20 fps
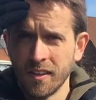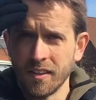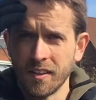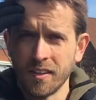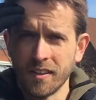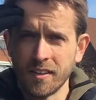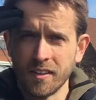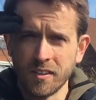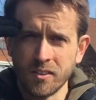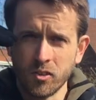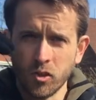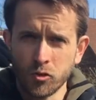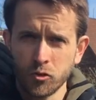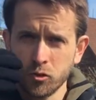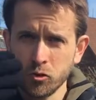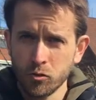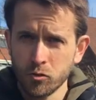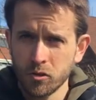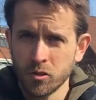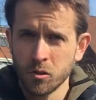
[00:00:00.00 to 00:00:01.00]
uh,
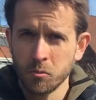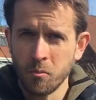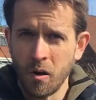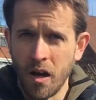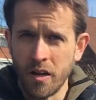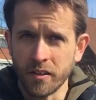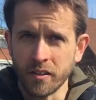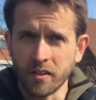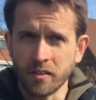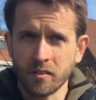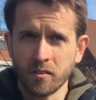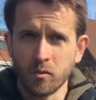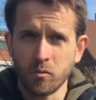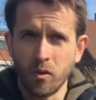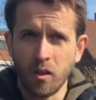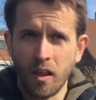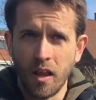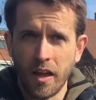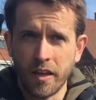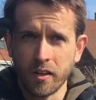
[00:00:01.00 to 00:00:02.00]
not using money,
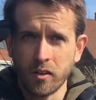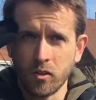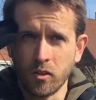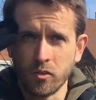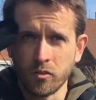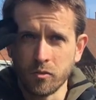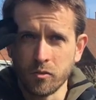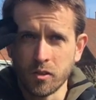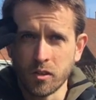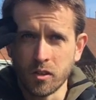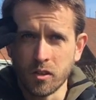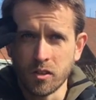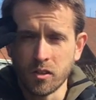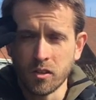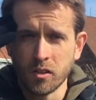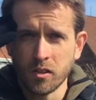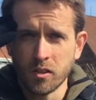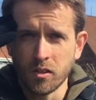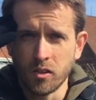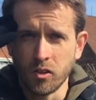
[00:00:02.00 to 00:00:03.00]
relying on,
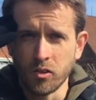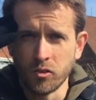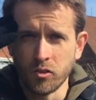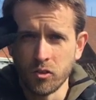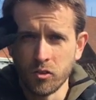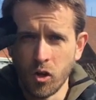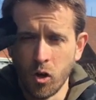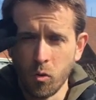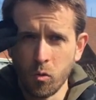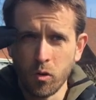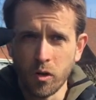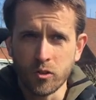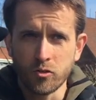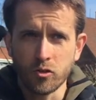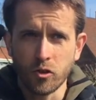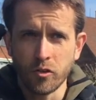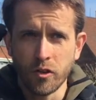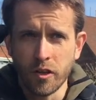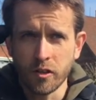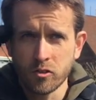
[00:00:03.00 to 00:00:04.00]
uh, on
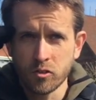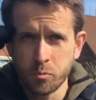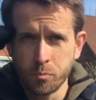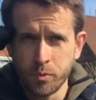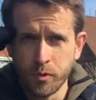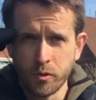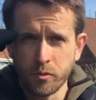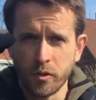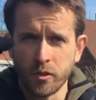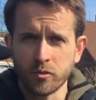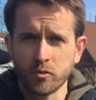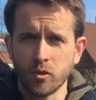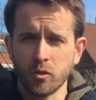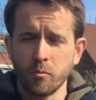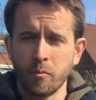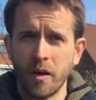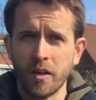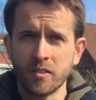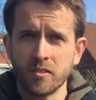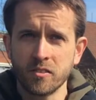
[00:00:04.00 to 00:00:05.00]
knowledge, on experience,
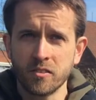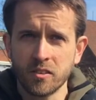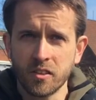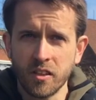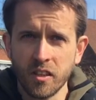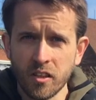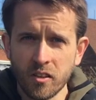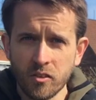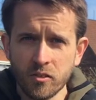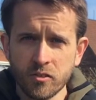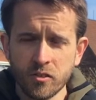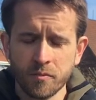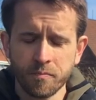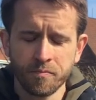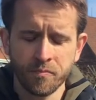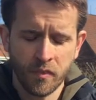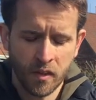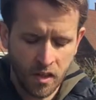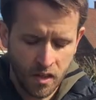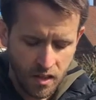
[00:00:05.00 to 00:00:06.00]
on my skills,
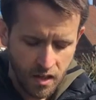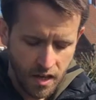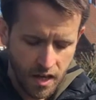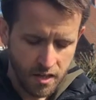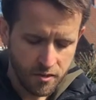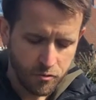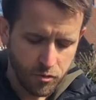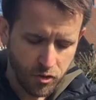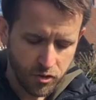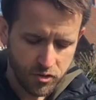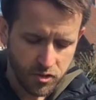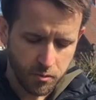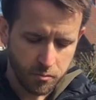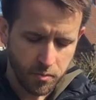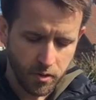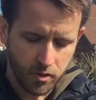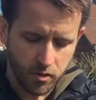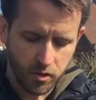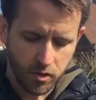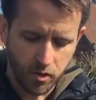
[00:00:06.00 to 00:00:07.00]
And for
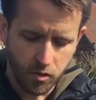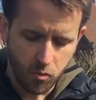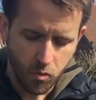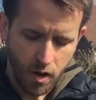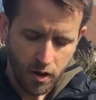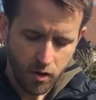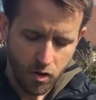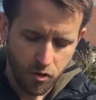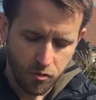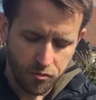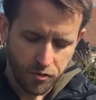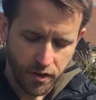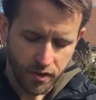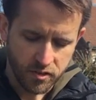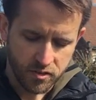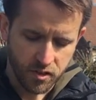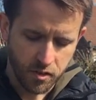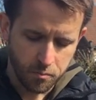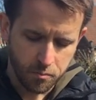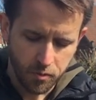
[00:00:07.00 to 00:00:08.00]
example, uh, one of
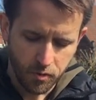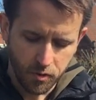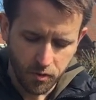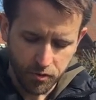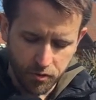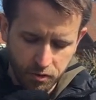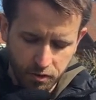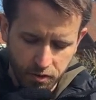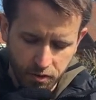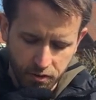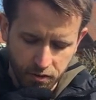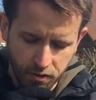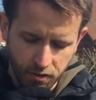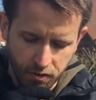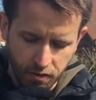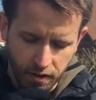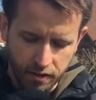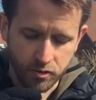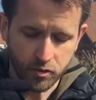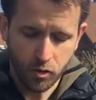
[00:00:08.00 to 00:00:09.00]
examples,
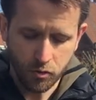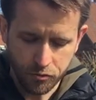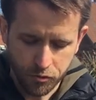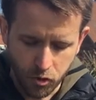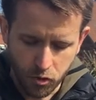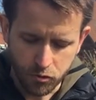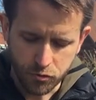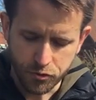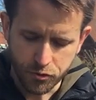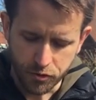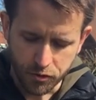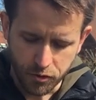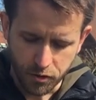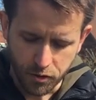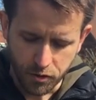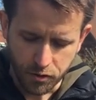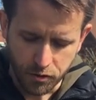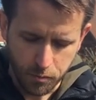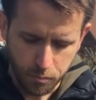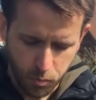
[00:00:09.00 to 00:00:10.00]
uh, and of course uh,
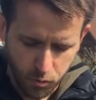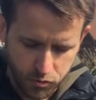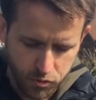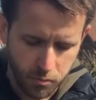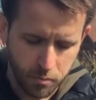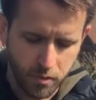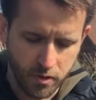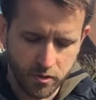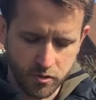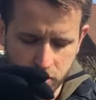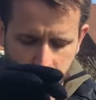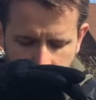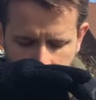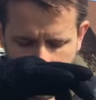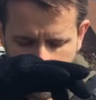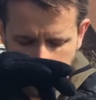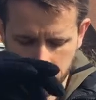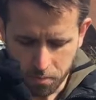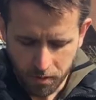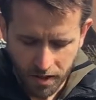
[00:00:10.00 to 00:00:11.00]
the, the possibility
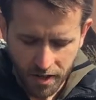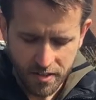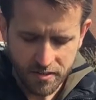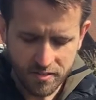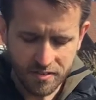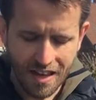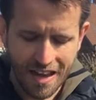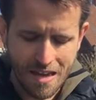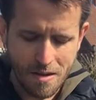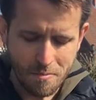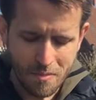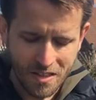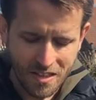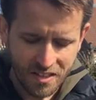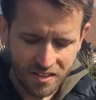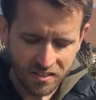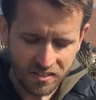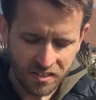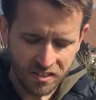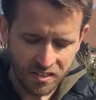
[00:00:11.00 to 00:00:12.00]
on the place I'm
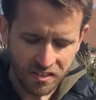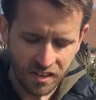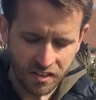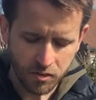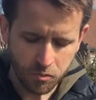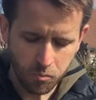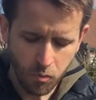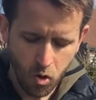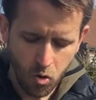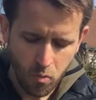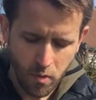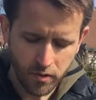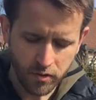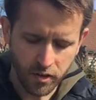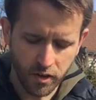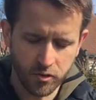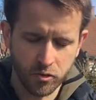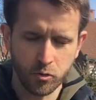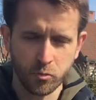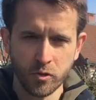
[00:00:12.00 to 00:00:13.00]
in that
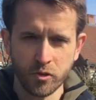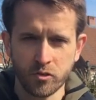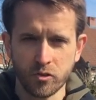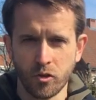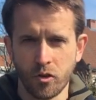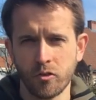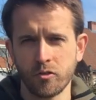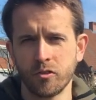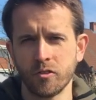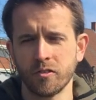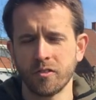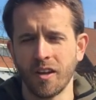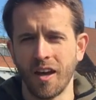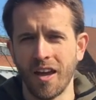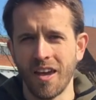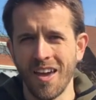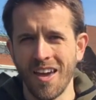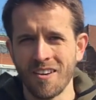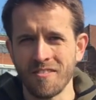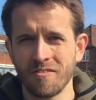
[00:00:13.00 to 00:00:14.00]
moment and resources
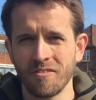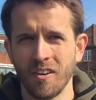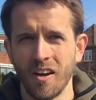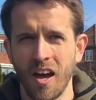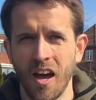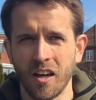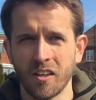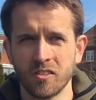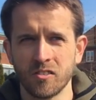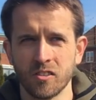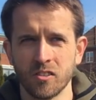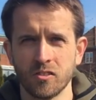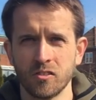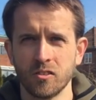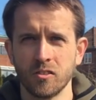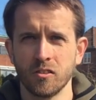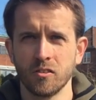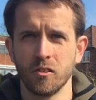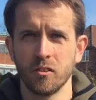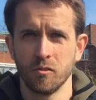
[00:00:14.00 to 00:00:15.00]
I have
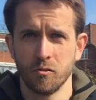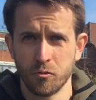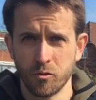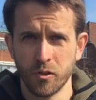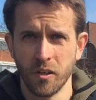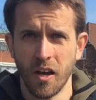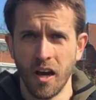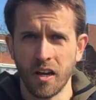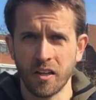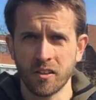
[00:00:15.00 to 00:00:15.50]
access, free